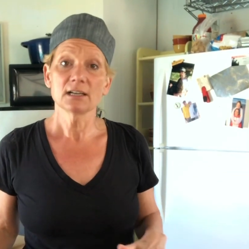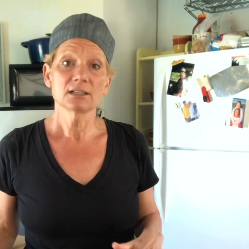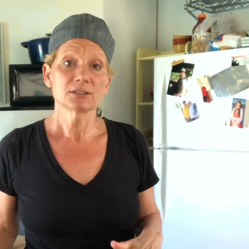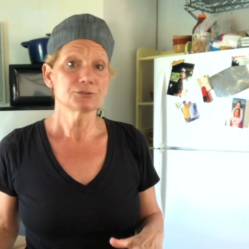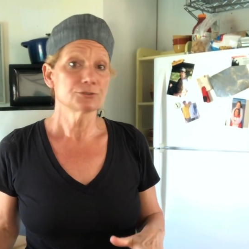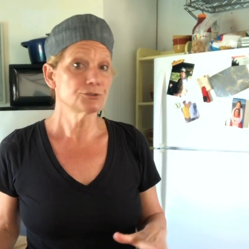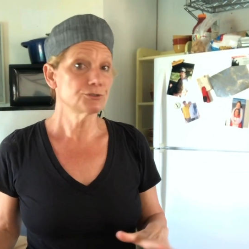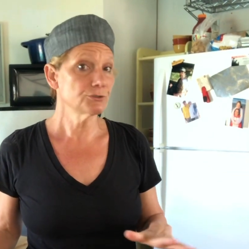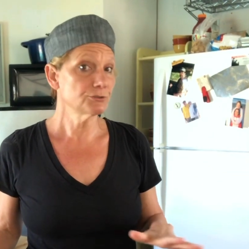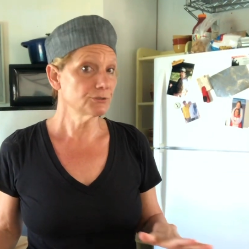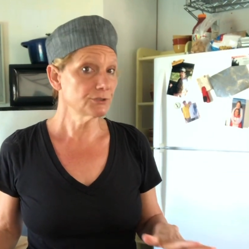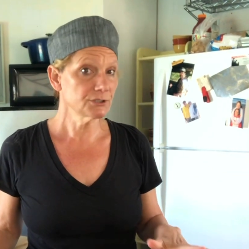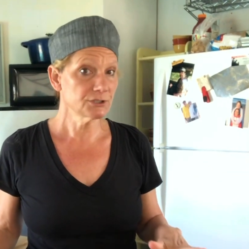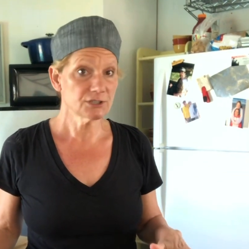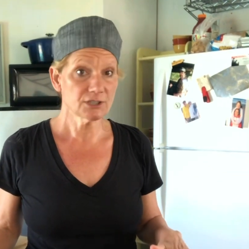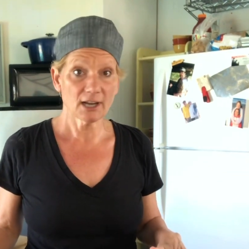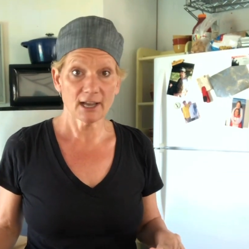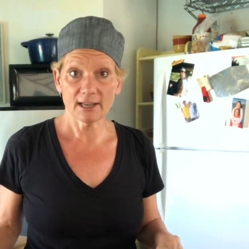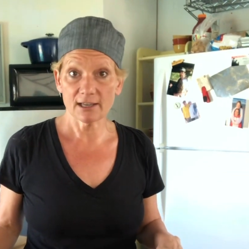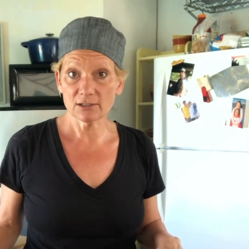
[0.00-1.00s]
Julia
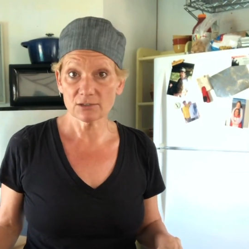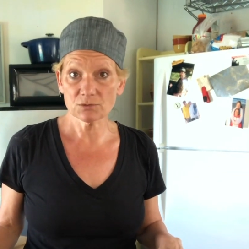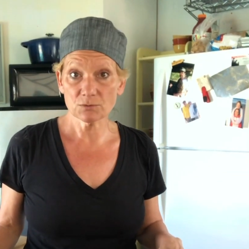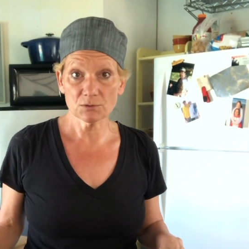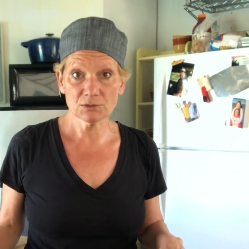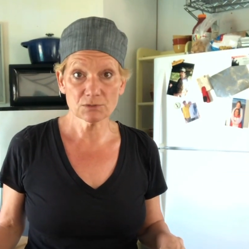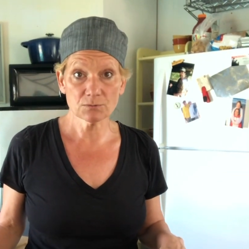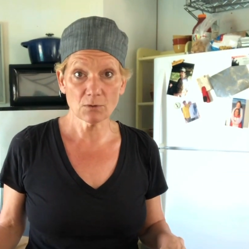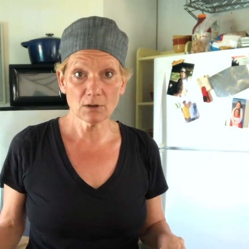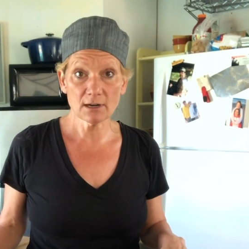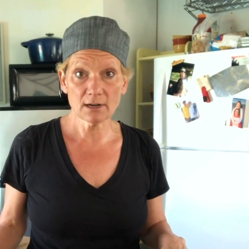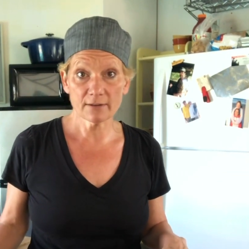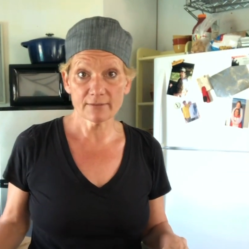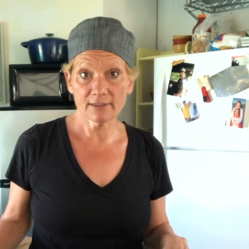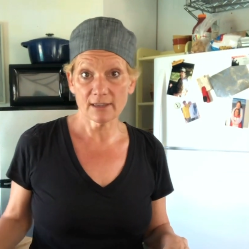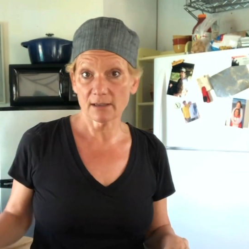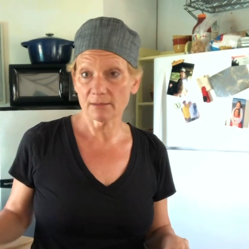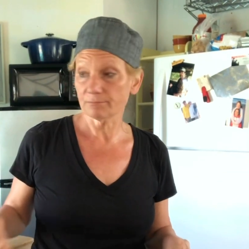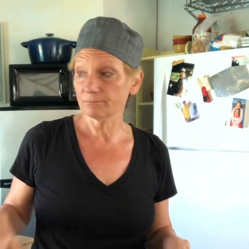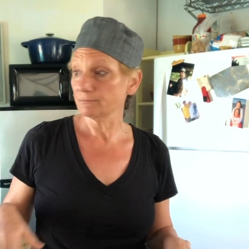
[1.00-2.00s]
Childs was one of
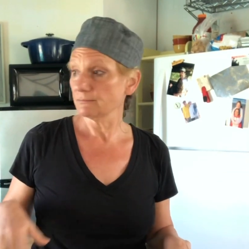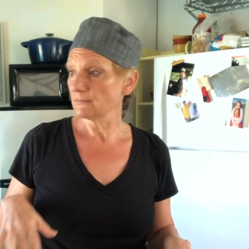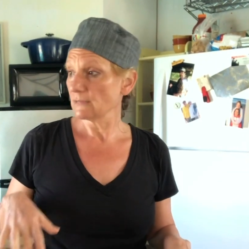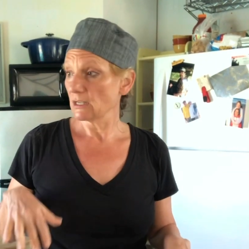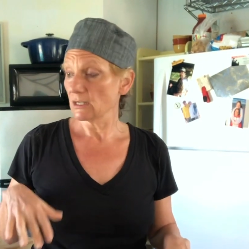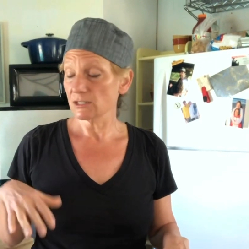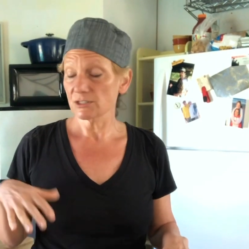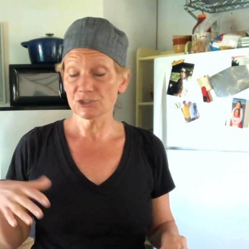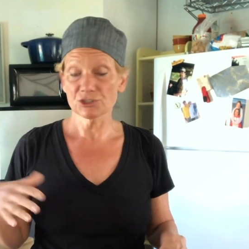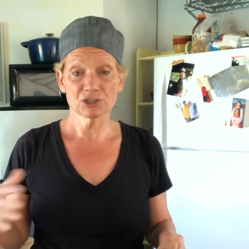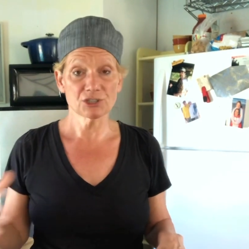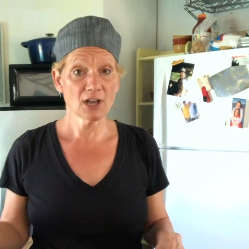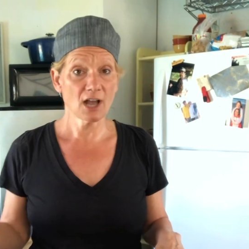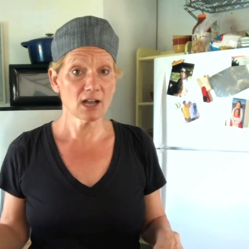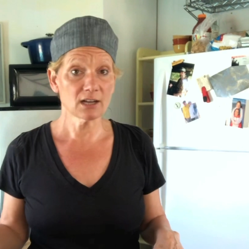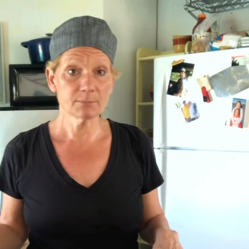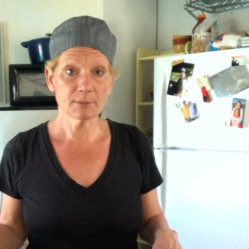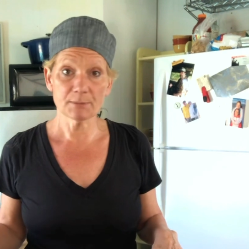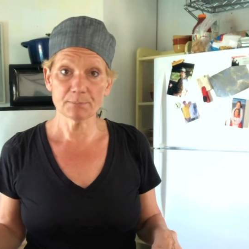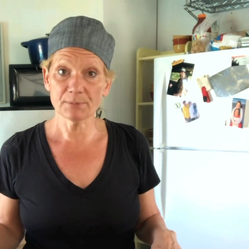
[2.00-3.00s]
them. Jacques
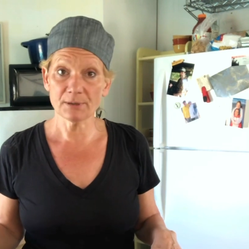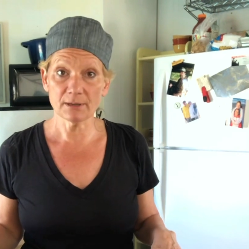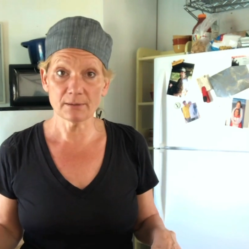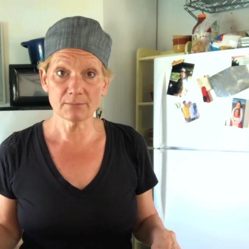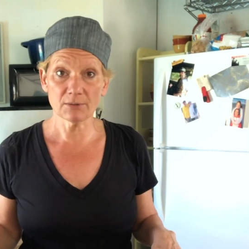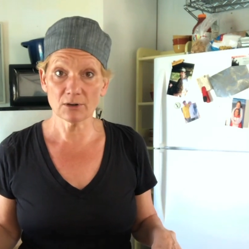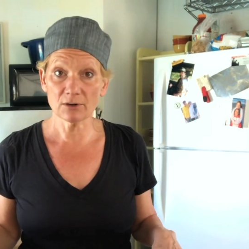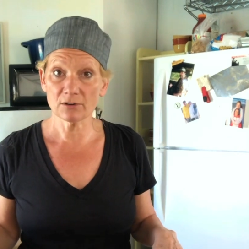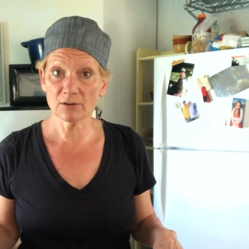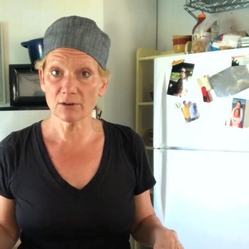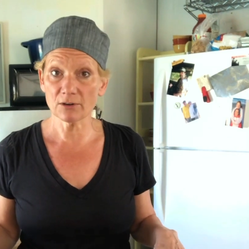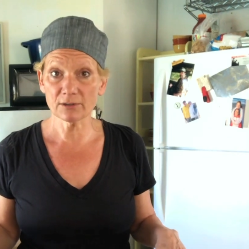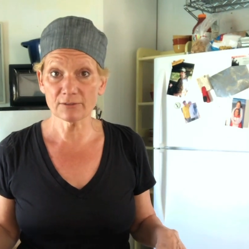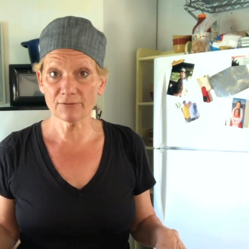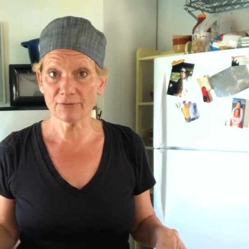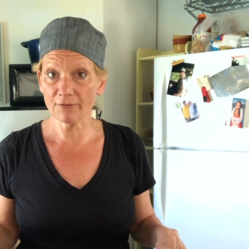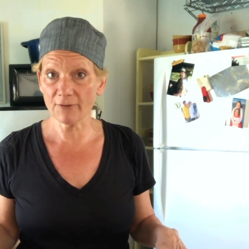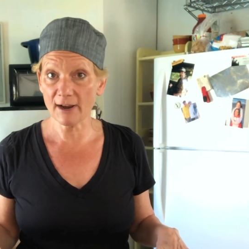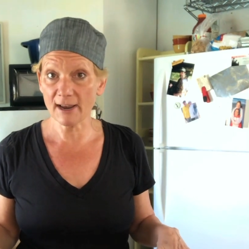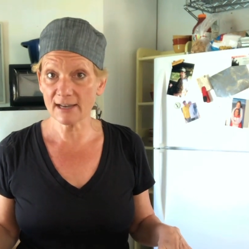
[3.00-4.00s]
Pepin, her good
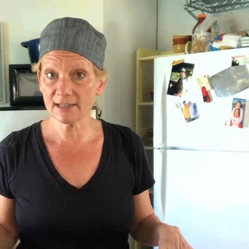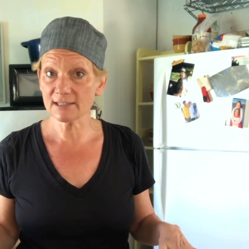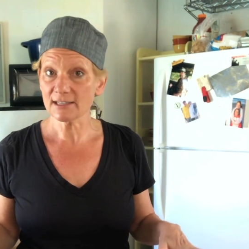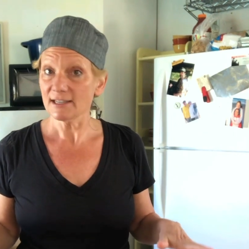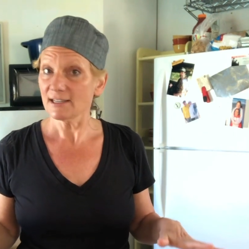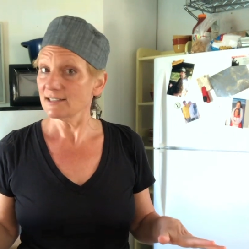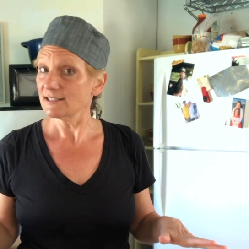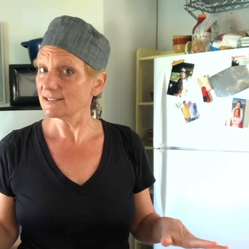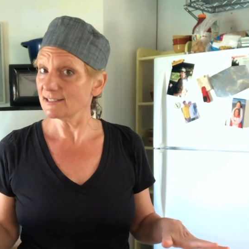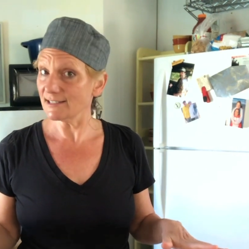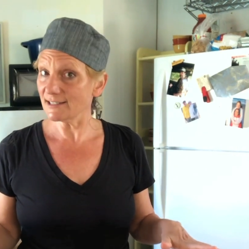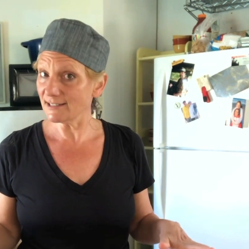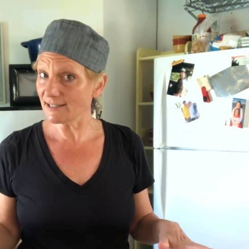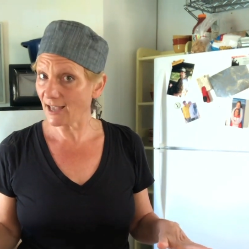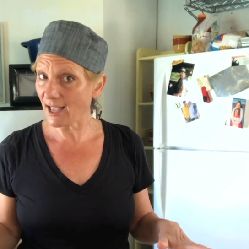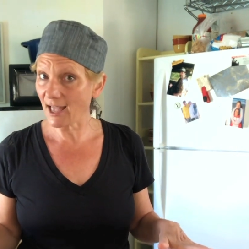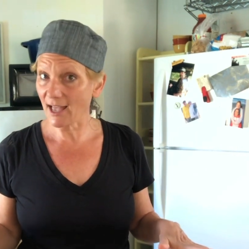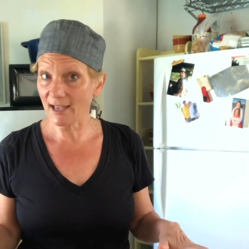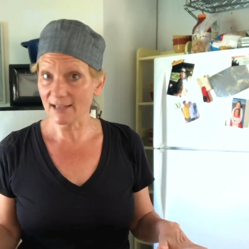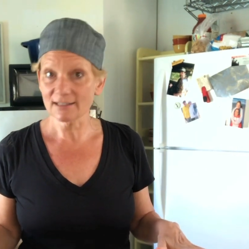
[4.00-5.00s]
friend, did
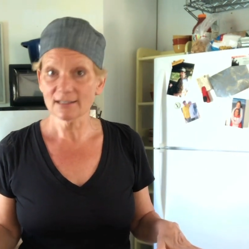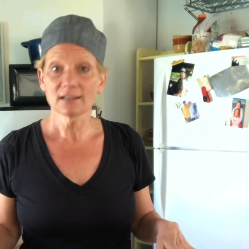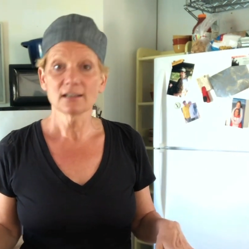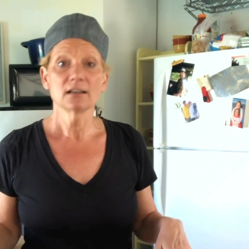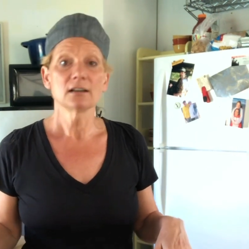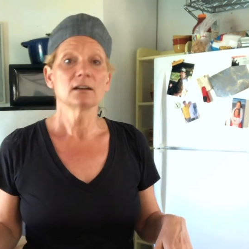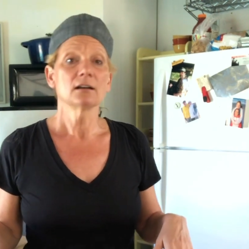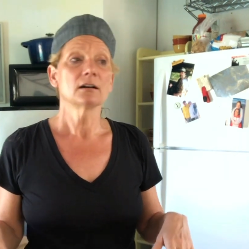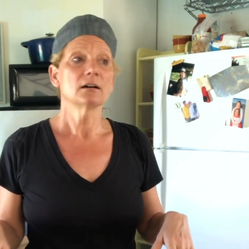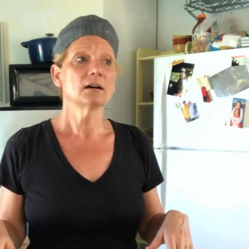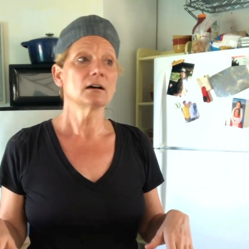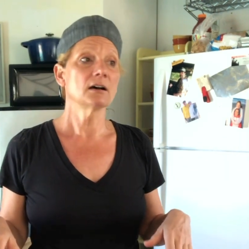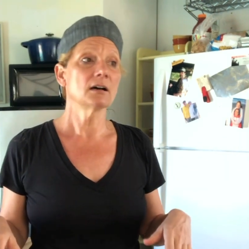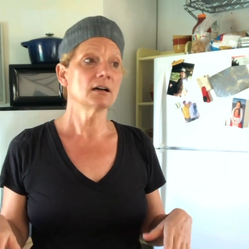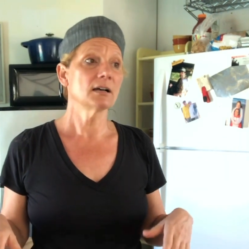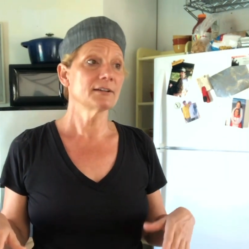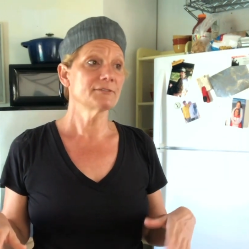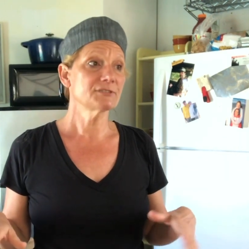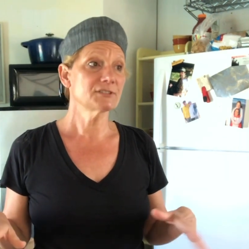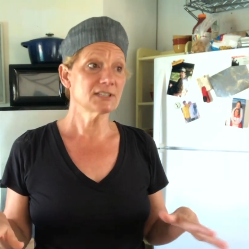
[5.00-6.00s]
not.
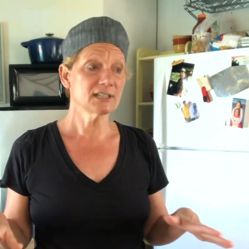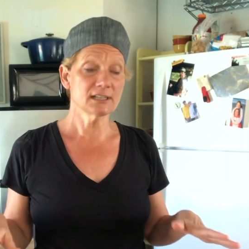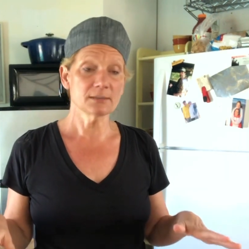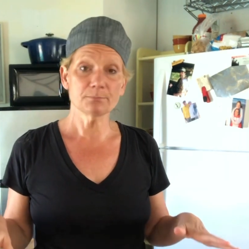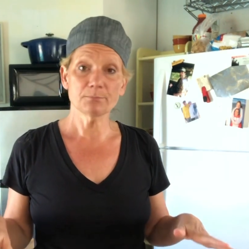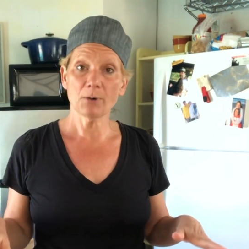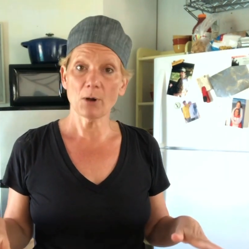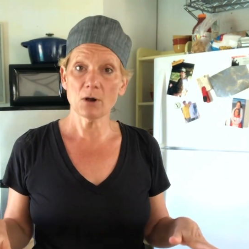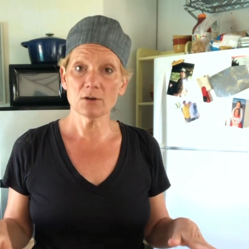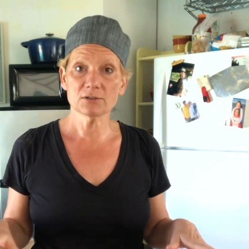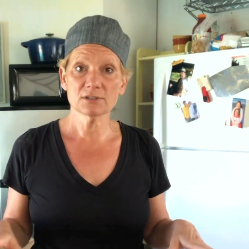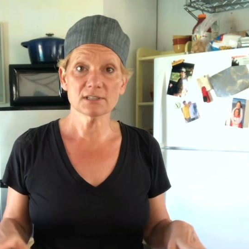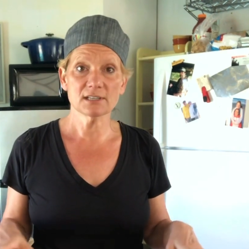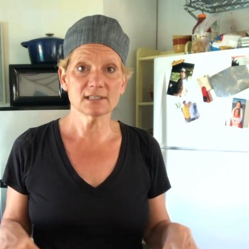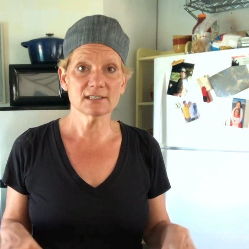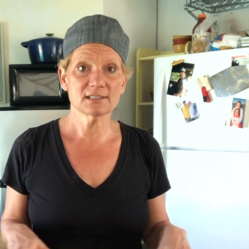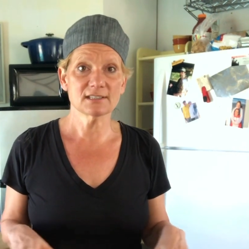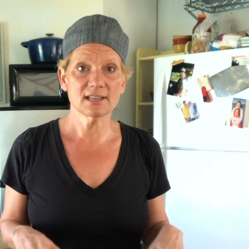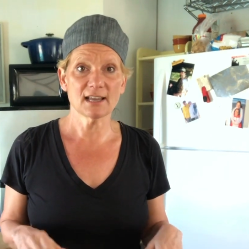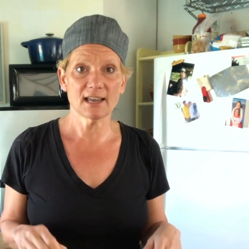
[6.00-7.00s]
I've seen posts that
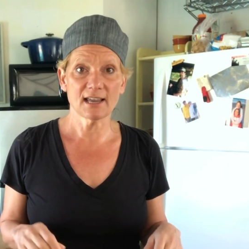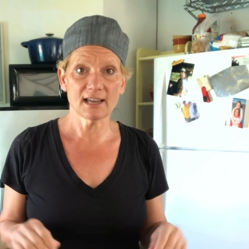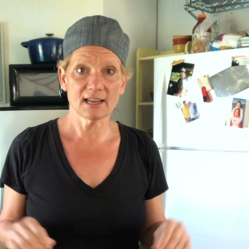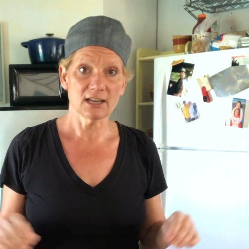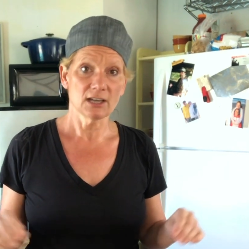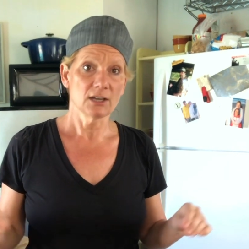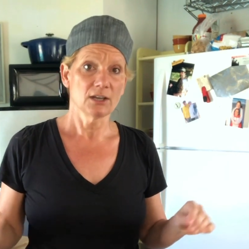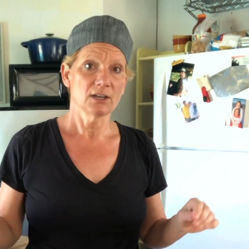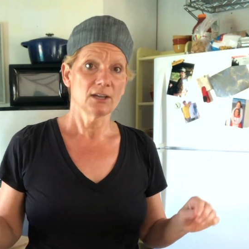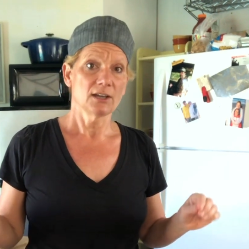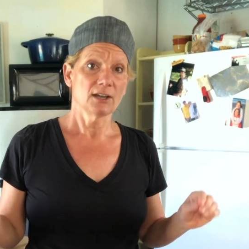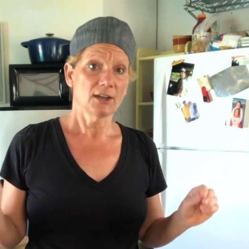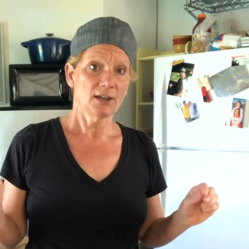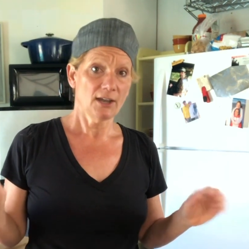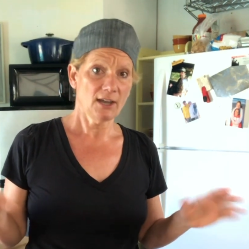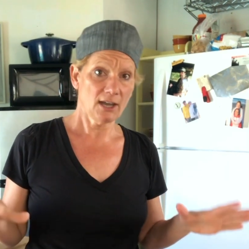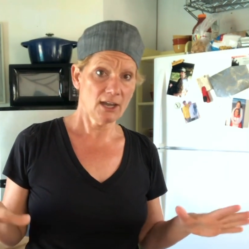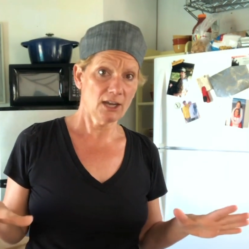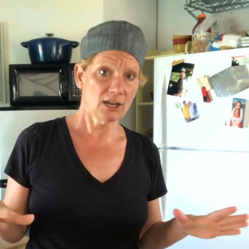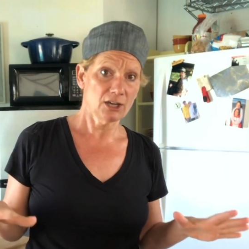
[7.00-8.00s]
say,
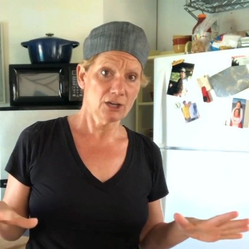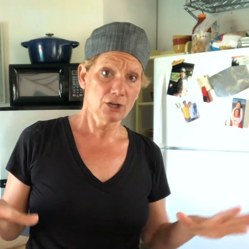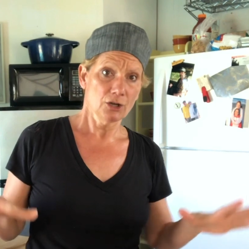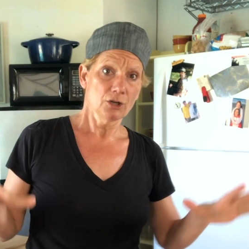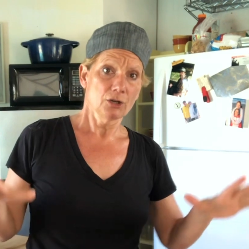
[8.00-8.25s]
hey,